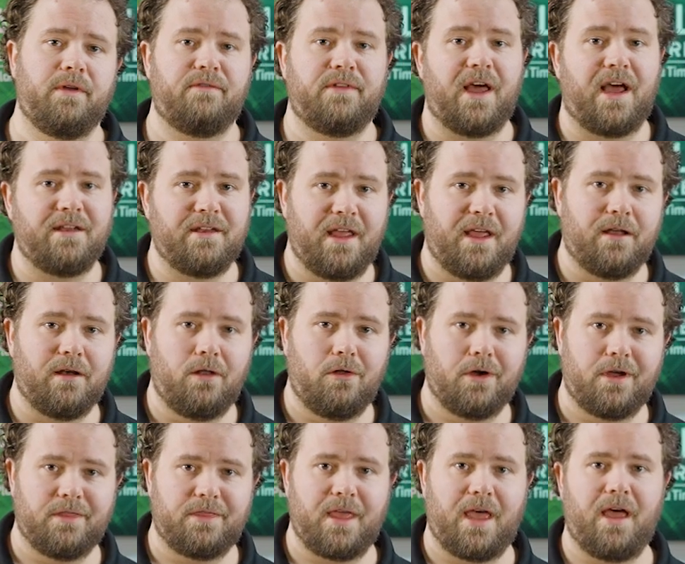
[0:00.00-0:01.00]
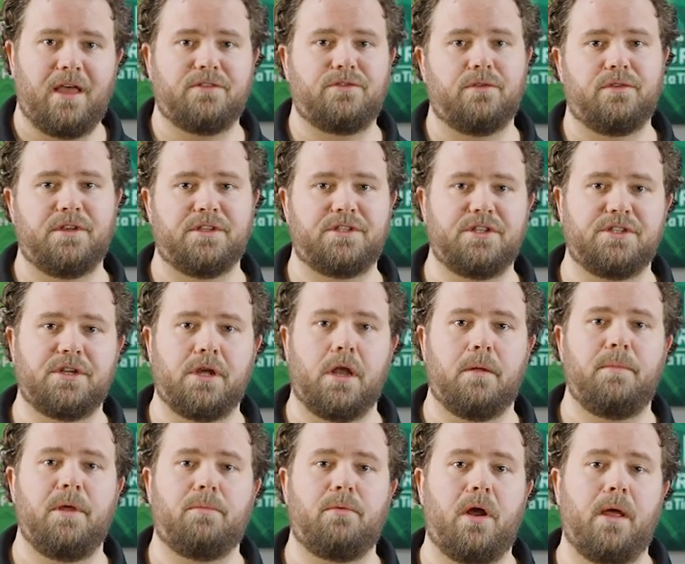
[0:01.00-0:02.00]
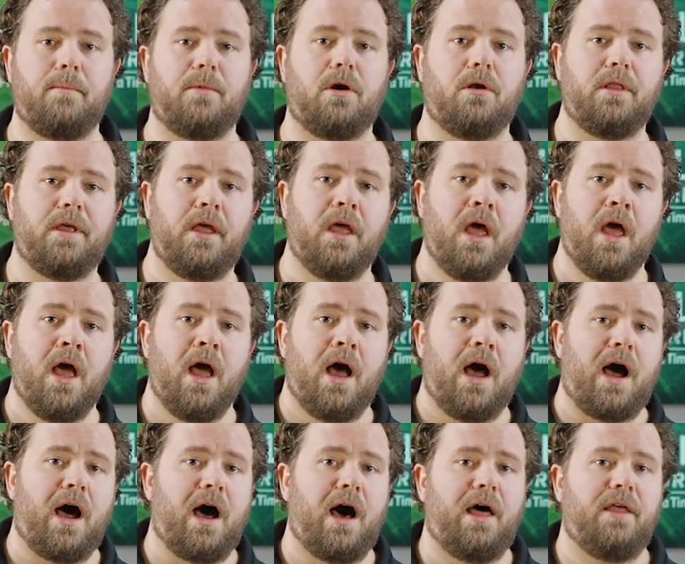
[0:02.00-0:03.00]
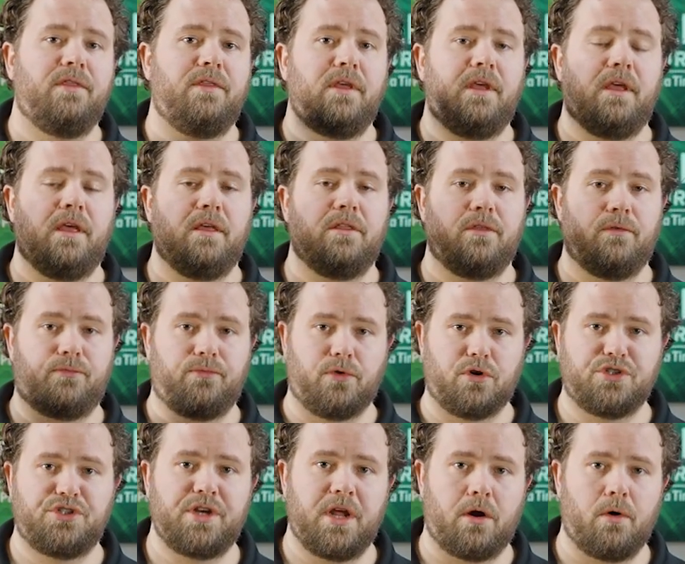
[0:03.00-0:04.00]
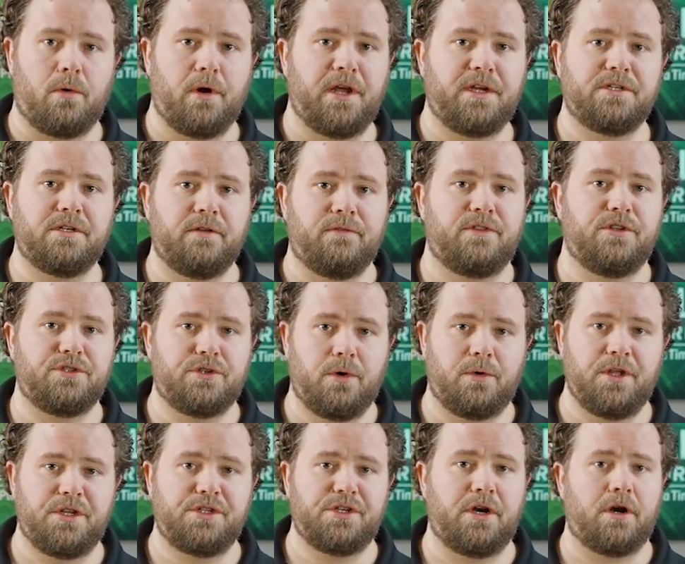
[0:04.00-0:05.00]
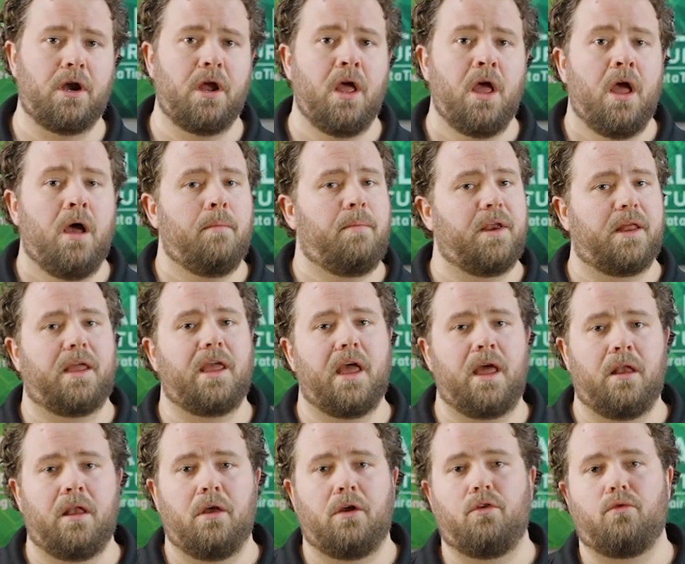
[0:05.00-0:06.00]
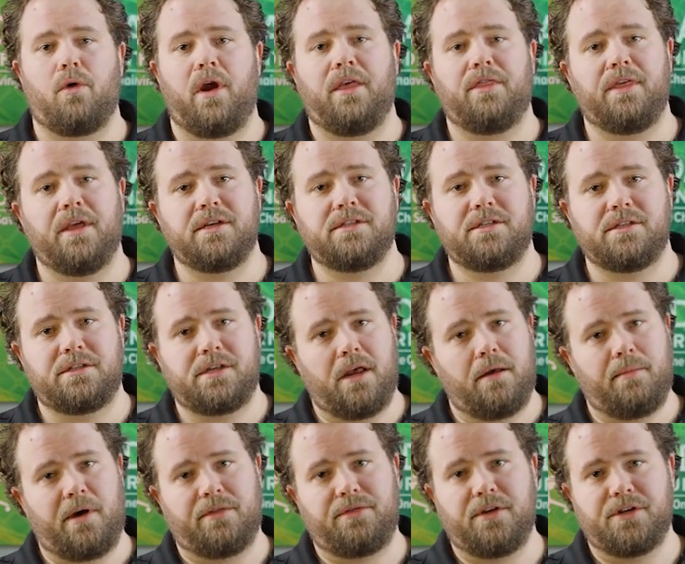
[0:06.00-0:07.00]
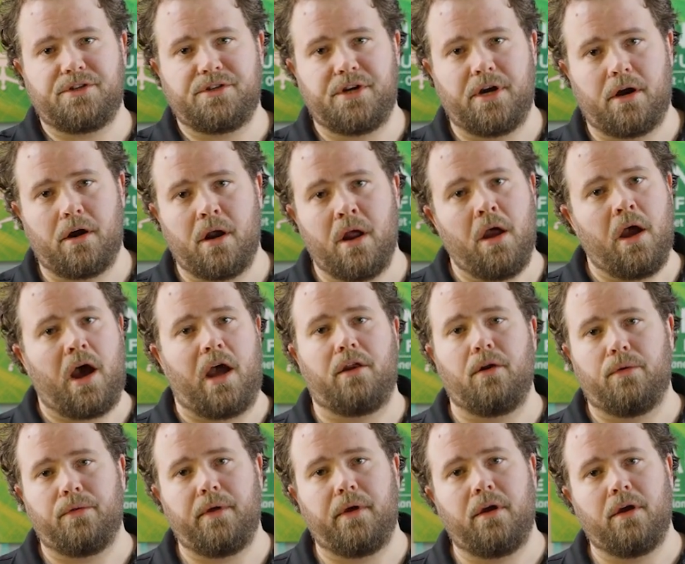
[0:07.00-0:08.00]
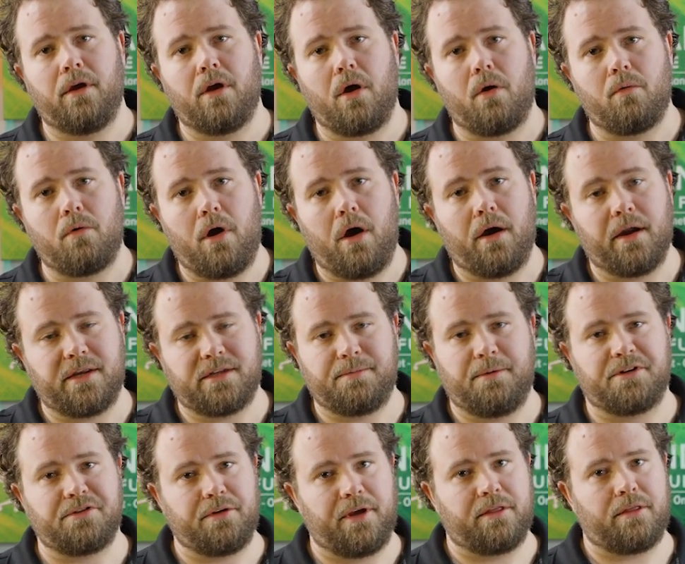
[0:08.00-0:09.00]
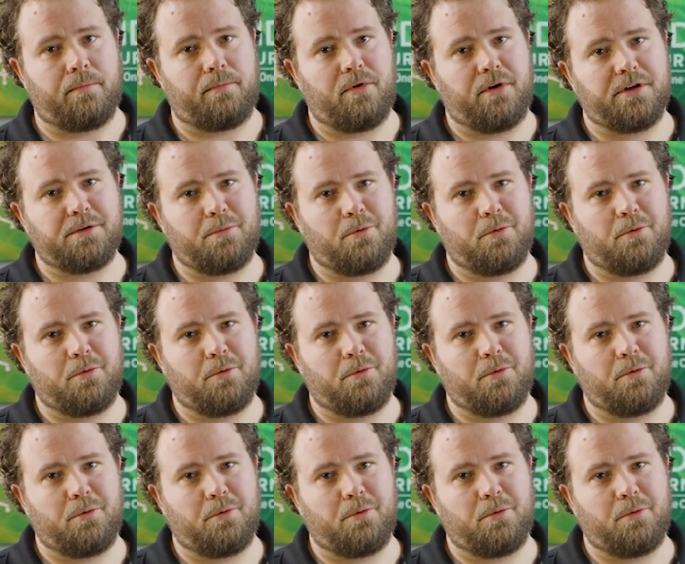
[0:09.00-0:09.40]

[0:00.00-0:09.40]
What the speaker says: have not taken a look at that, so this is going to be primarily on the first generation of the Zody chair. But again, great things to say about this chair. I don't think you can go wrong, especially at the price